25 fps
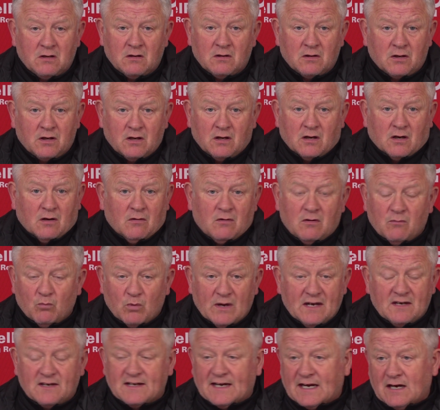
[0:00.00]
you know, and
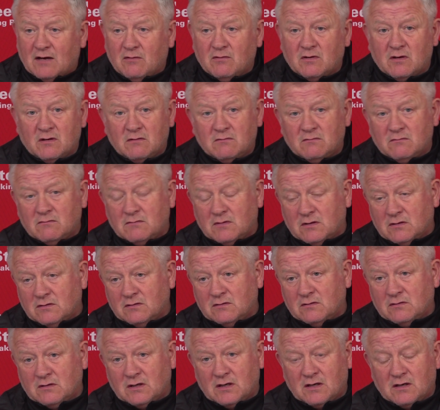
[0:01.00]
went down
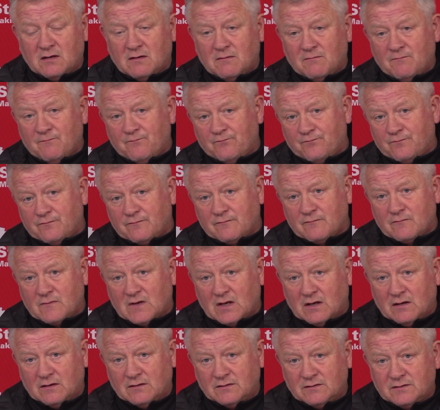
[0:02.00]
and
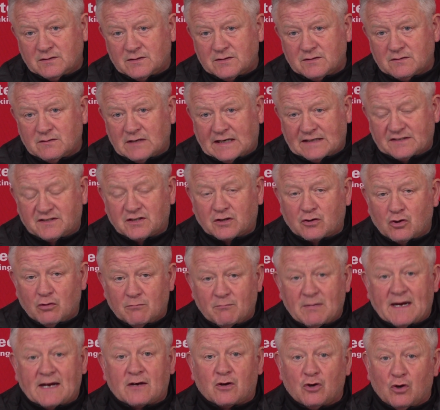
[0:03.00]
had to
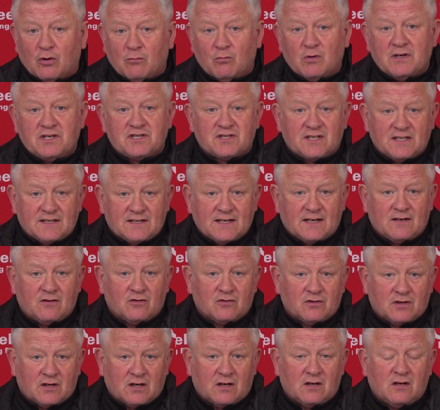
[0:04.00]
come back up, which they did
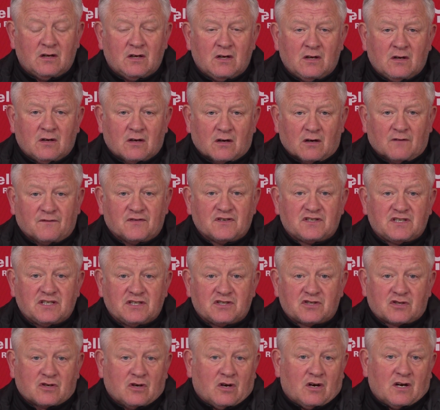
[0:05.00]
under, obviously,
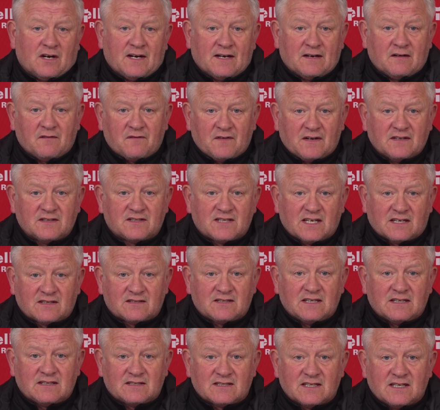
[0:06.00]
Scott, and had a
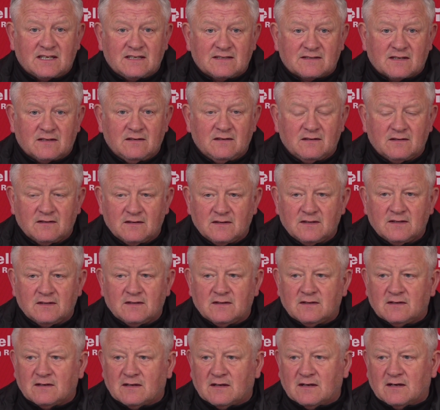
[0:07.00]
fantastic season.
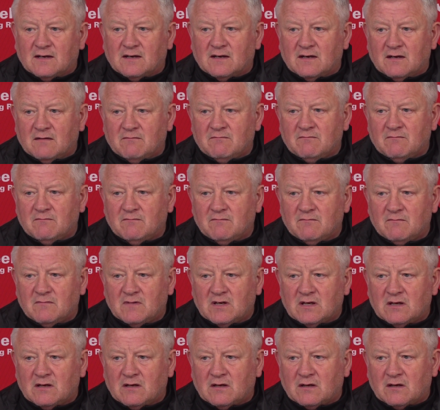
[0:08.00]

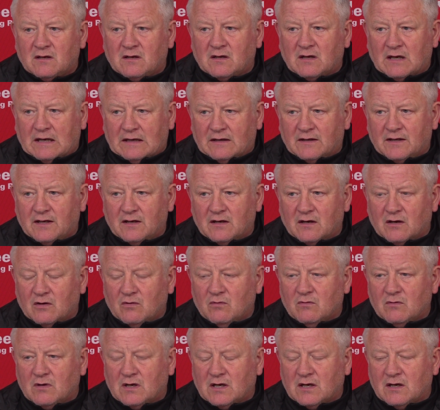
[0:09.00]

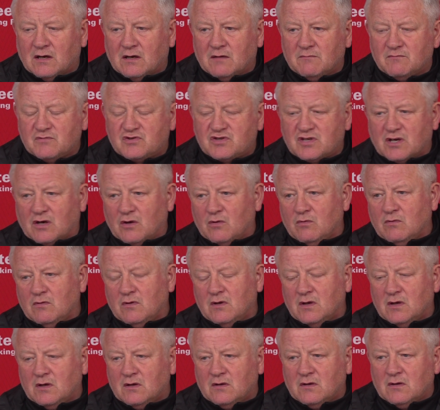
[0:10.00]

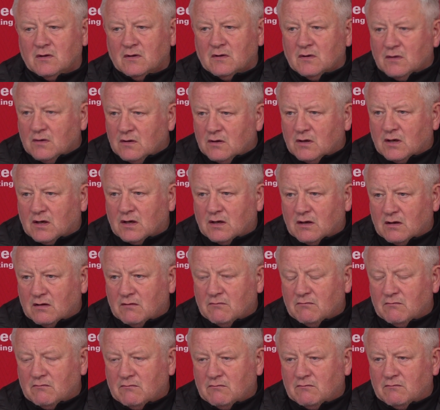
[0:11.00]

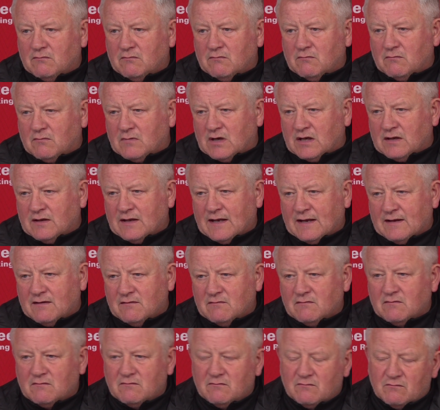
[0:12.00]
And
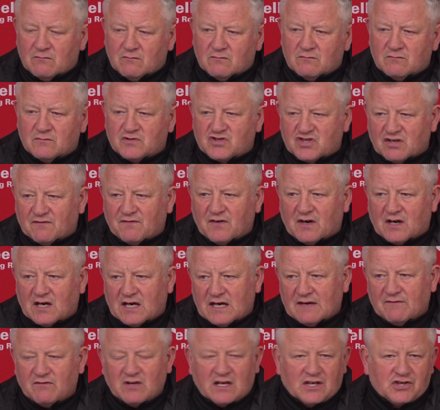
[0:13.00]
then
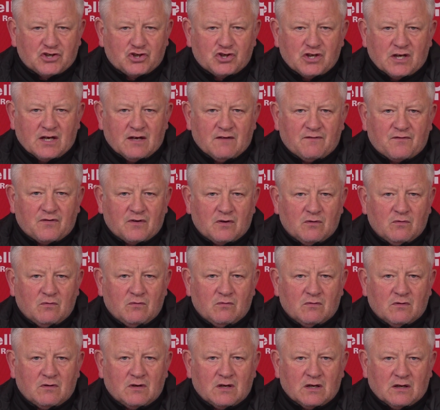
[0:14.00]
survived last year
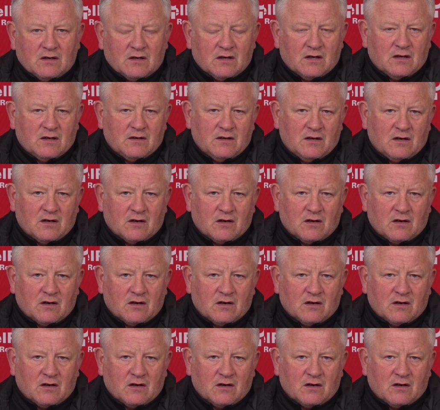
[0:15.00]
through, a